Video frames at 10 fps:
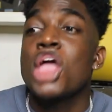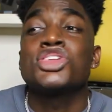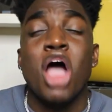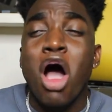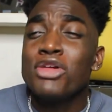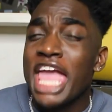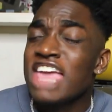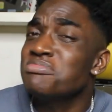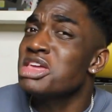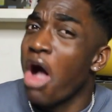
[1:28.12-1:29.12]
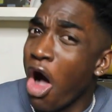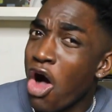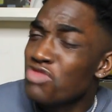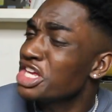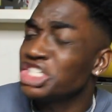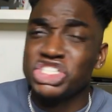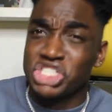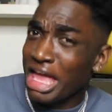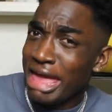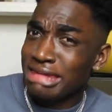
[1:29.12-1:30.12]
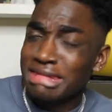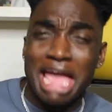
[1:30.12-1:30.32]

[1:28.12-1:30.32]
Y'all gave me all this shit.